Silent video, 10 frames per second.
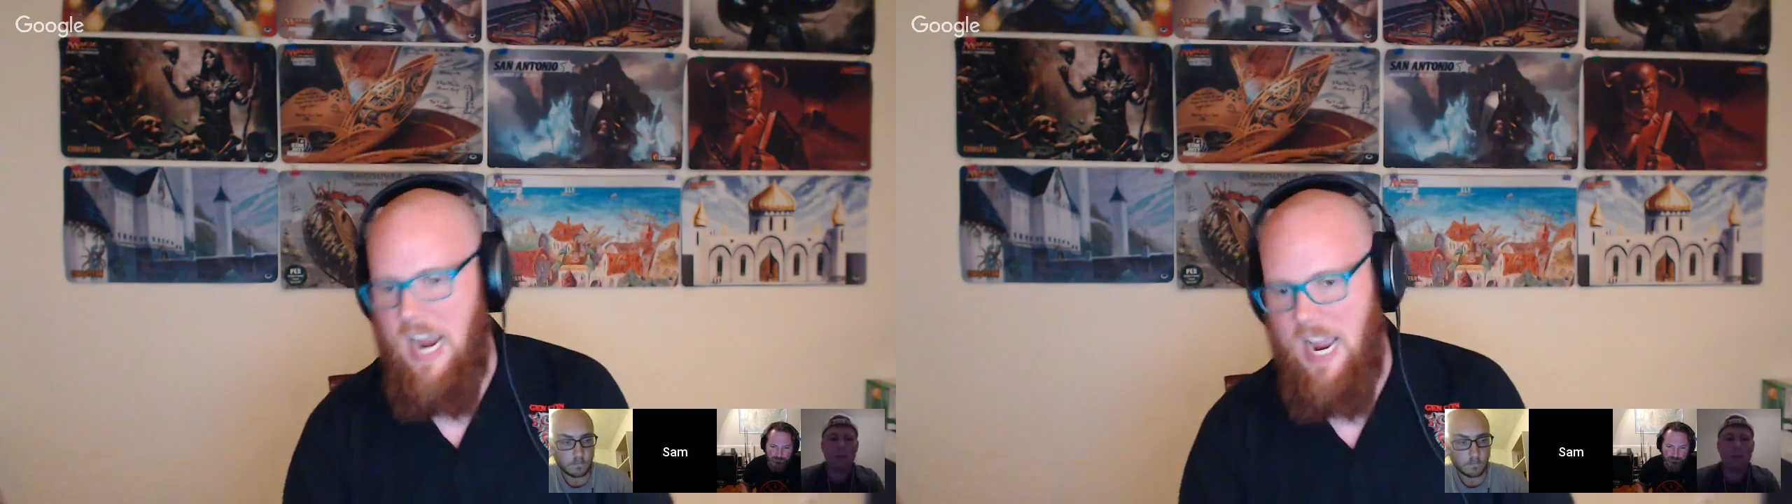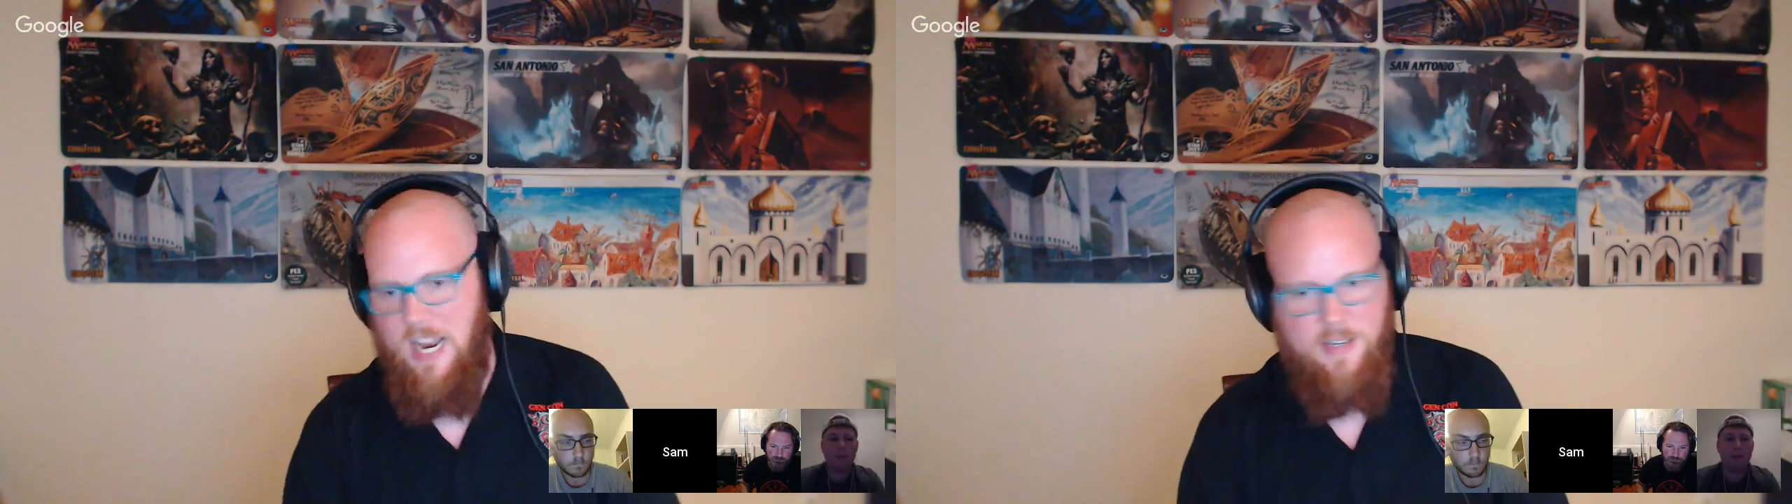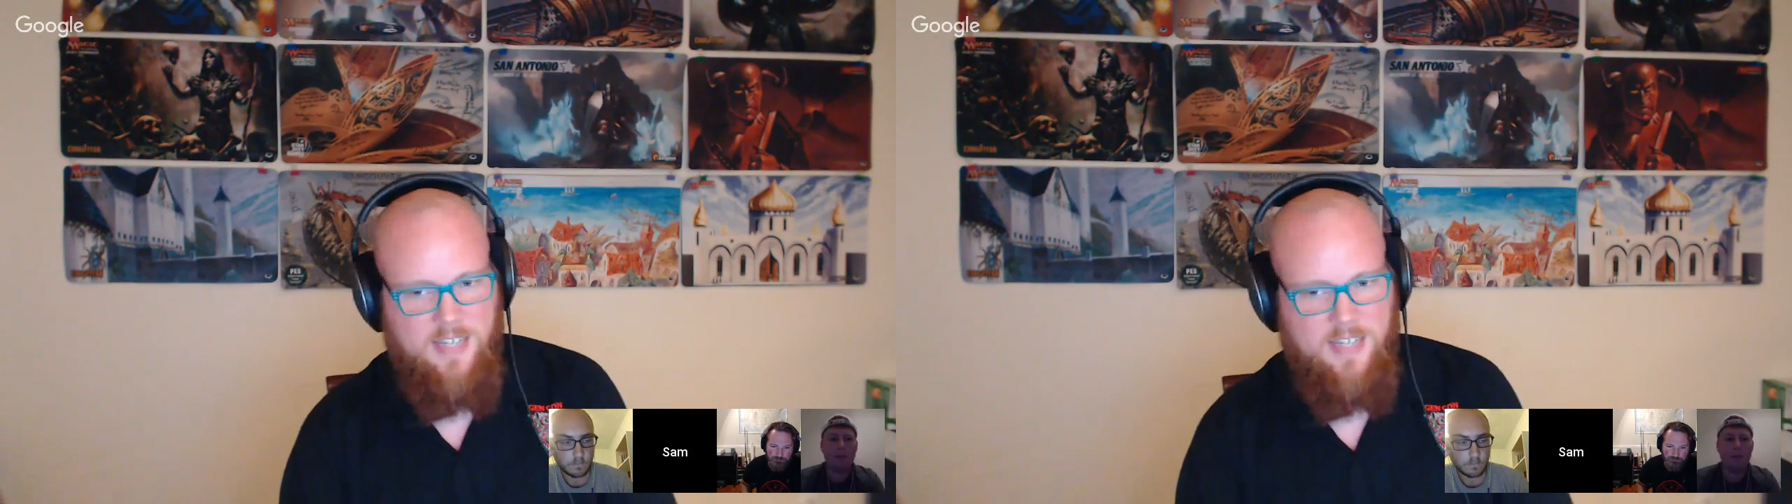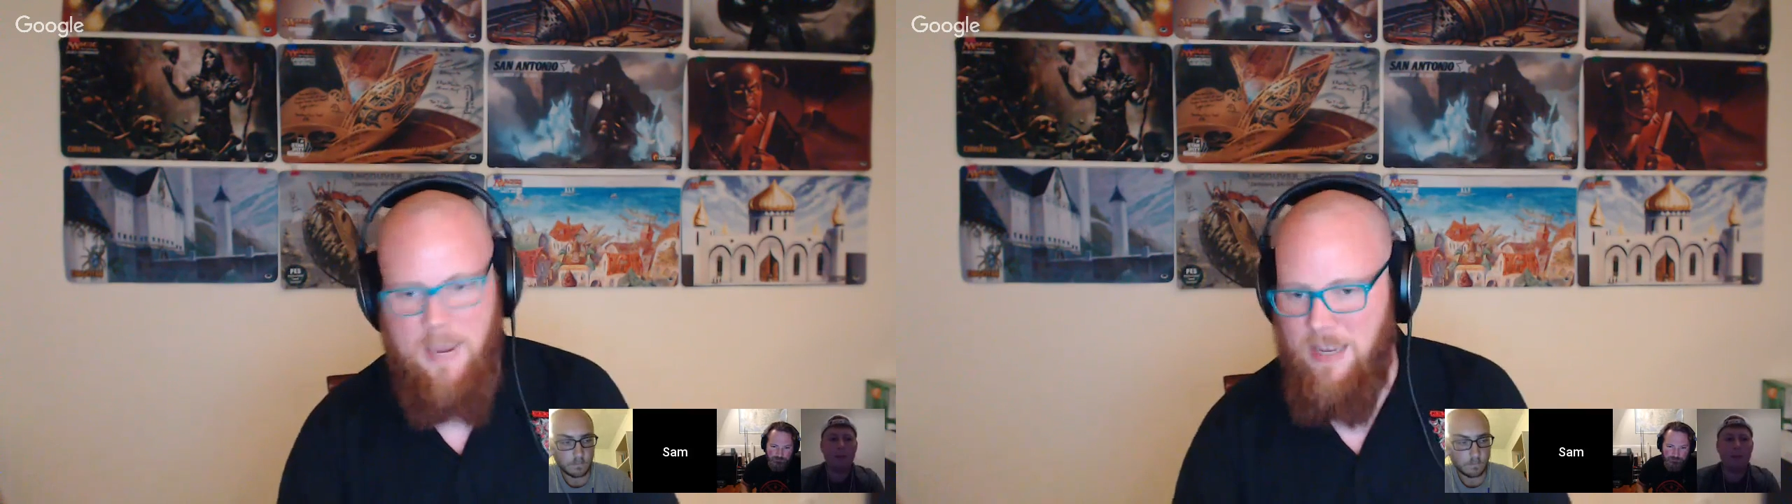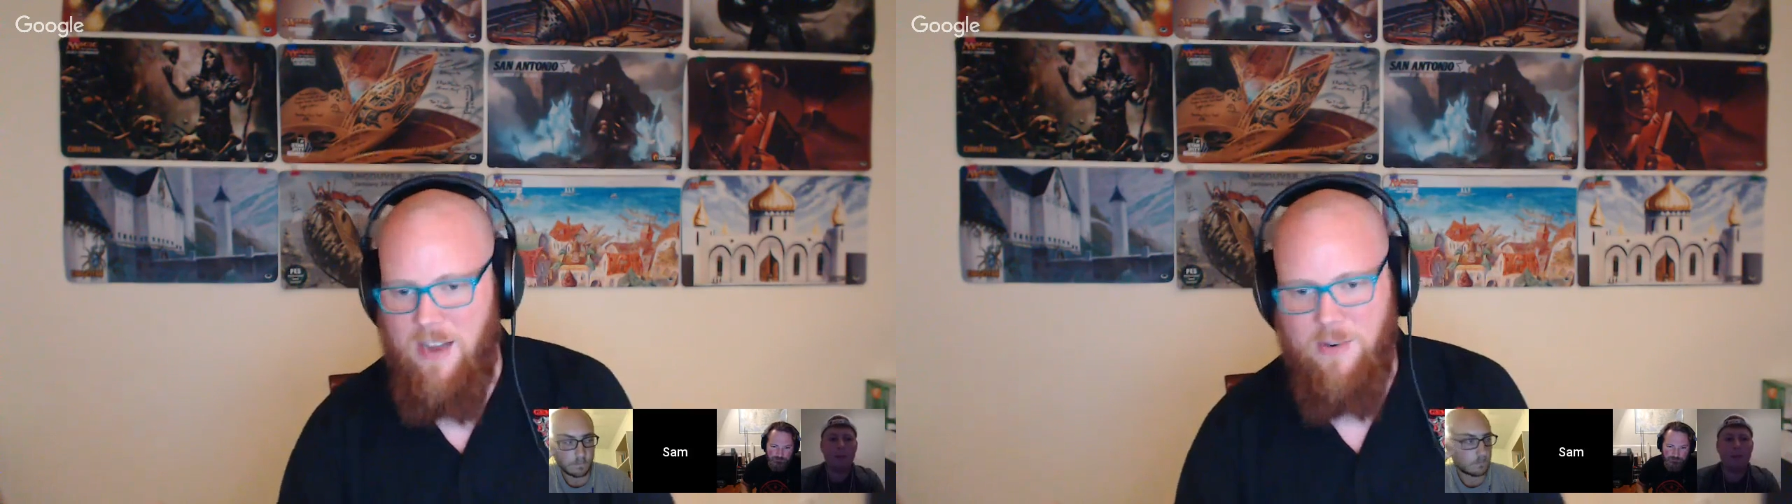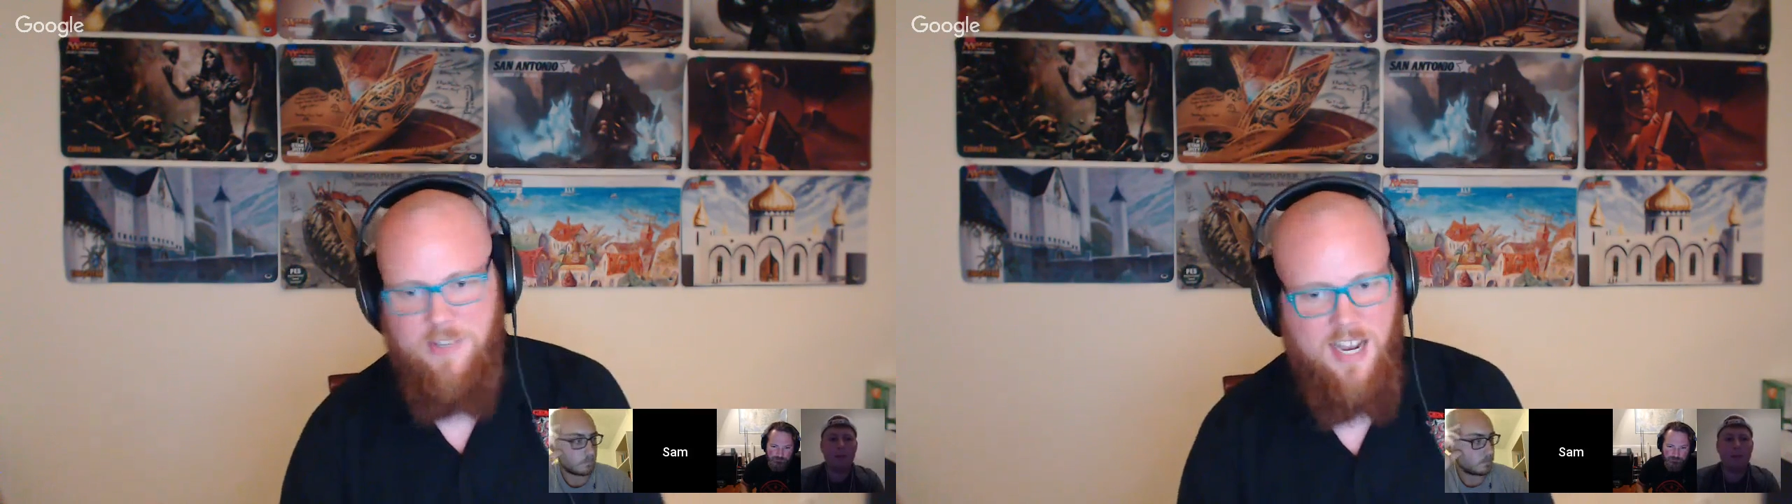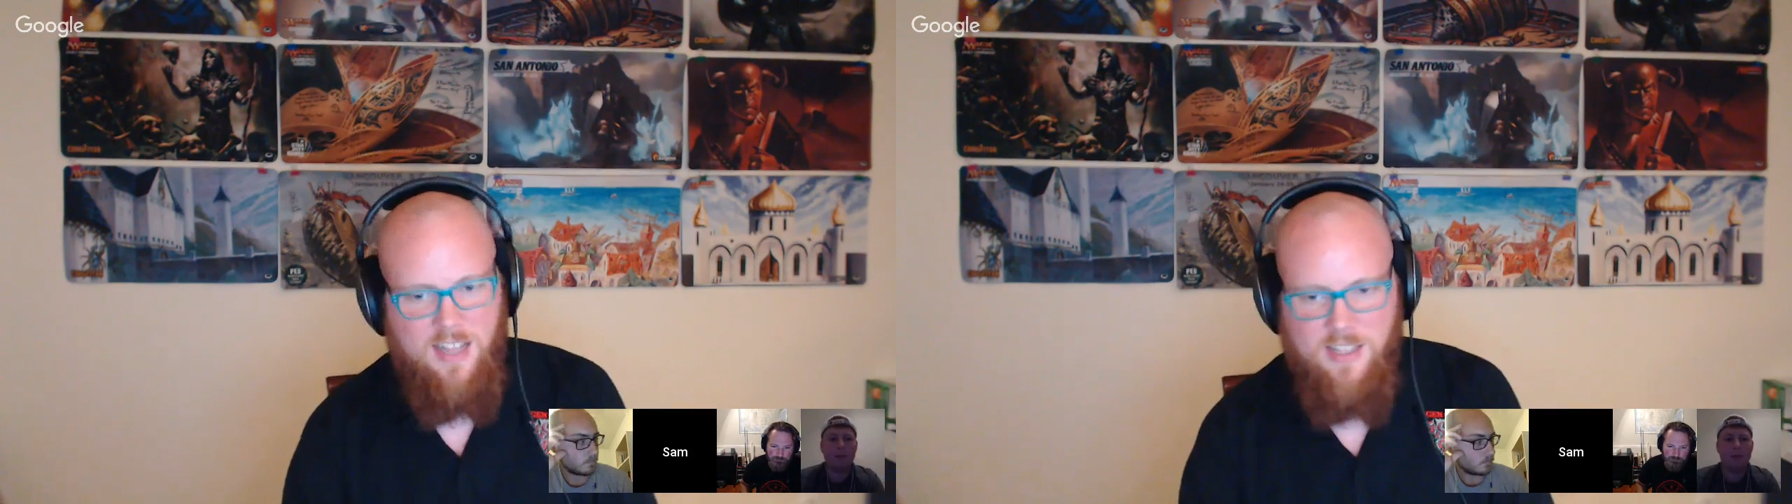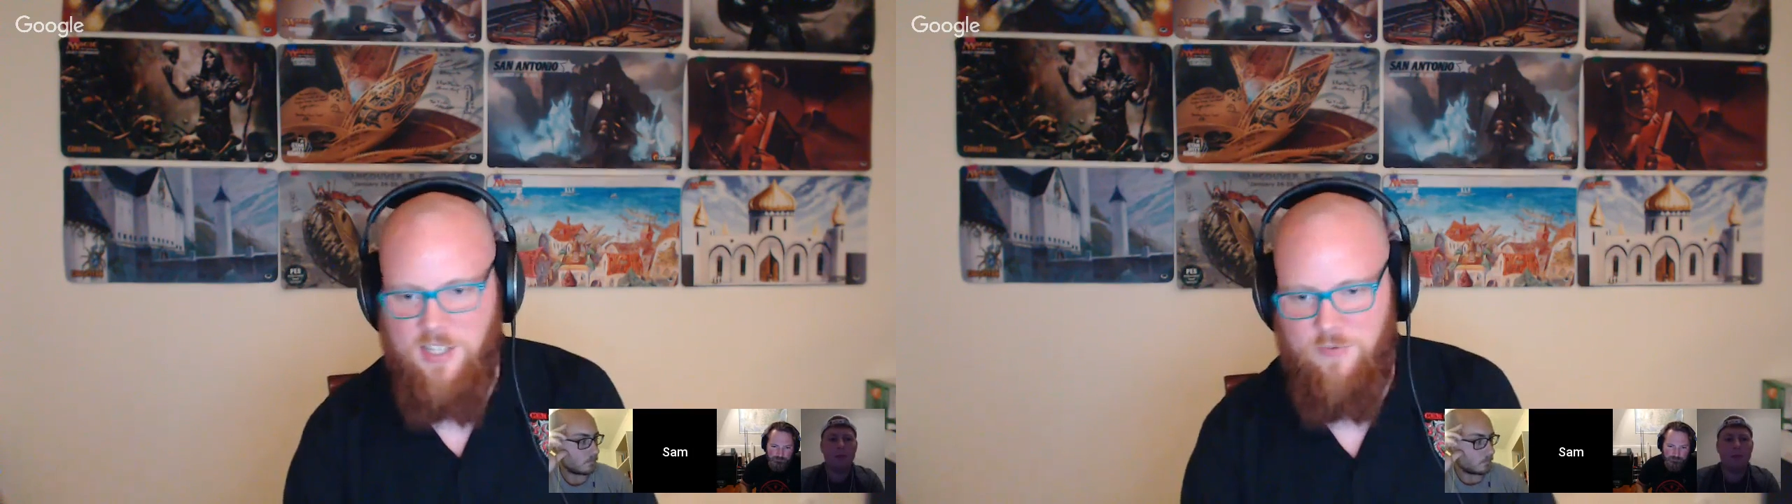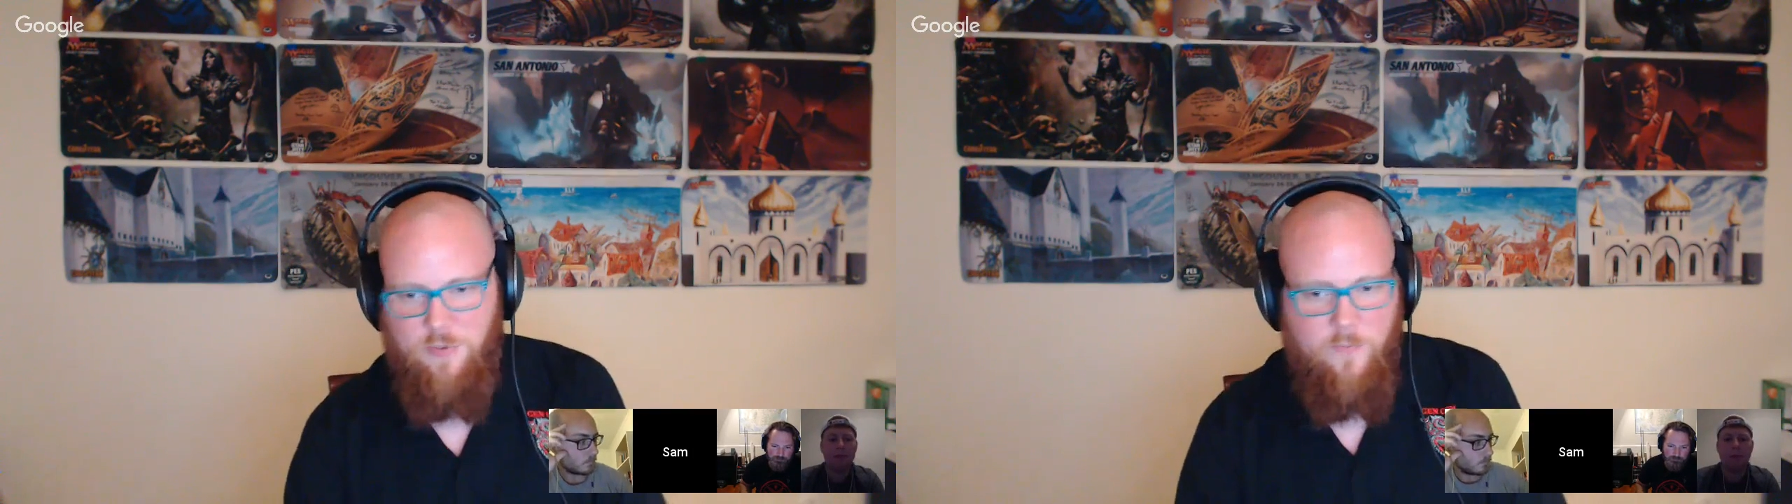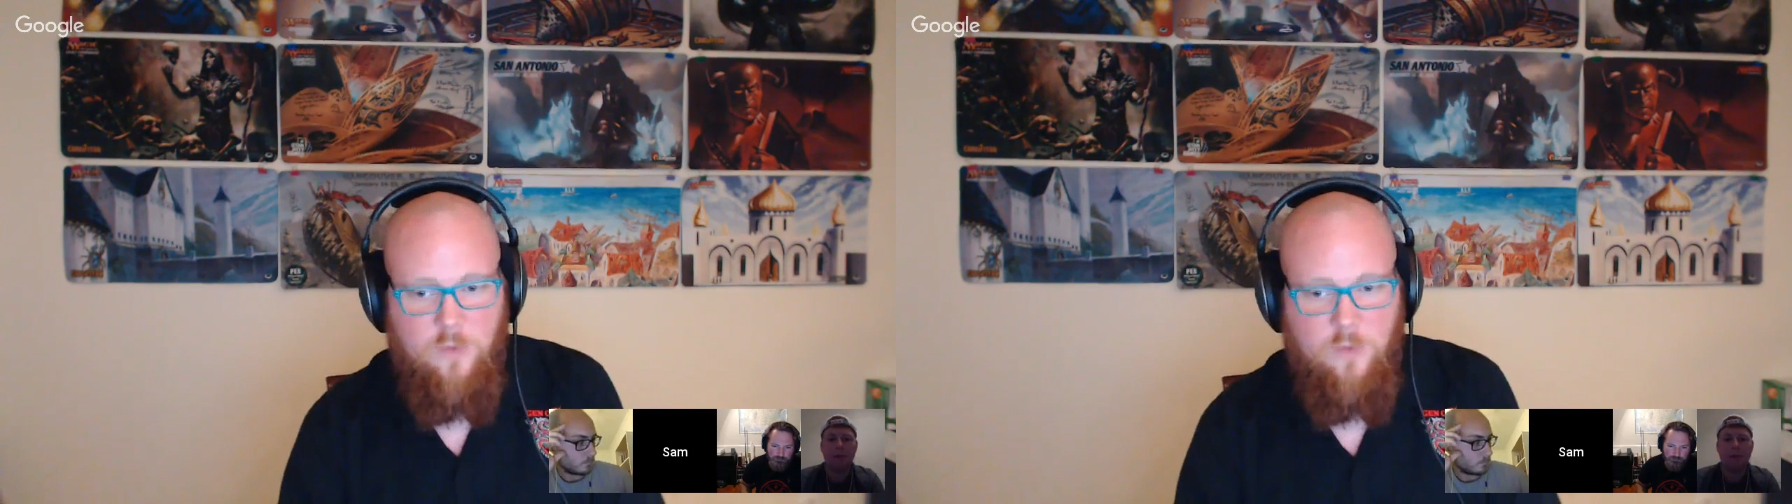and typing out deck lists for